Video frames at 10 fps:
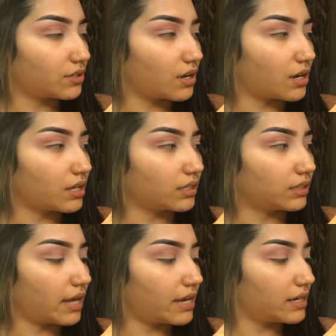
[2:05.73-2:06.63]

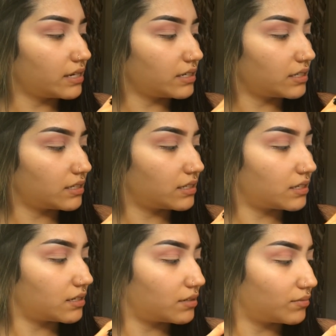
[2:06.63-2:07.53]
lightest,
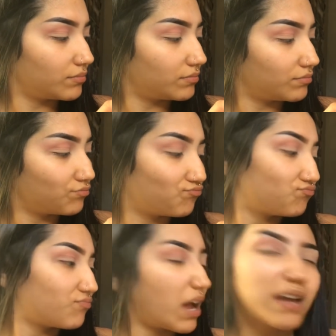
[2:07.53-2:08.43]

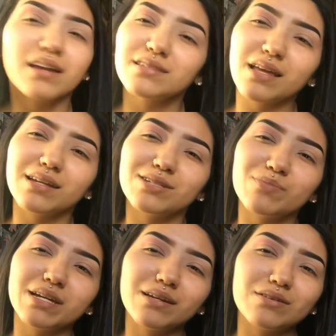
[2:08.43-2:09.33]
I guess lightest
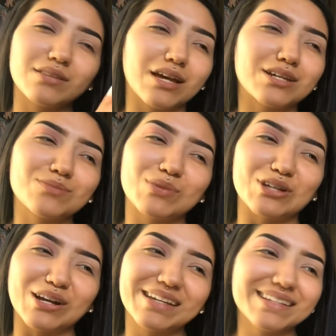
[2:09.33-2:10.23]
pink, lightest but
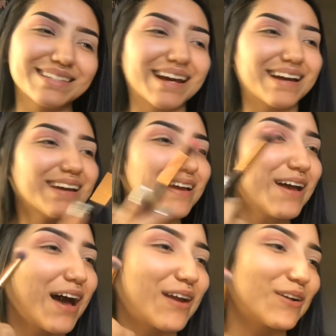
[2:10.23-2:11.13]
darkest.
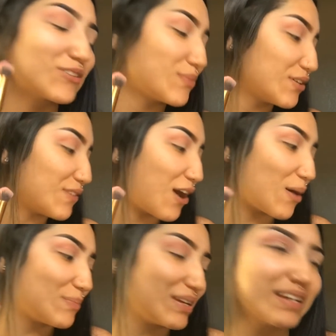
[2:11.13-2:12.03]
I don't know, it's more of a
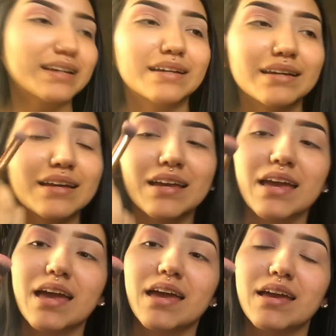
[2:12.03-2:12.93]
hot pink.
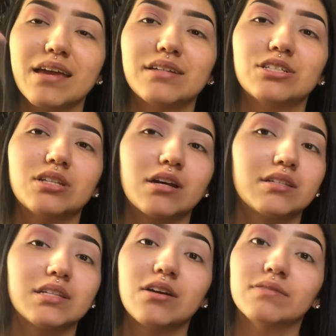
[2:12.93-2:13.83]
And just
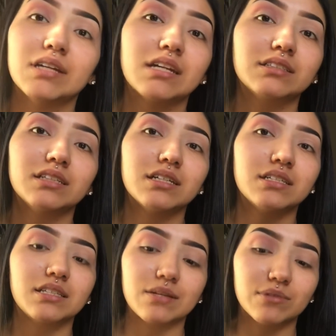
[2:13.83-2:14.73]
dusting off the excess,
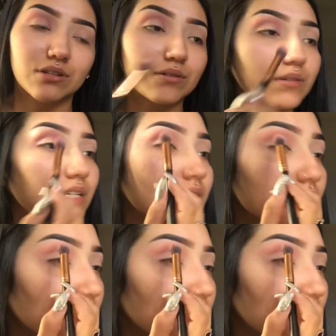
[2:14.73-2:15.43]
same as always,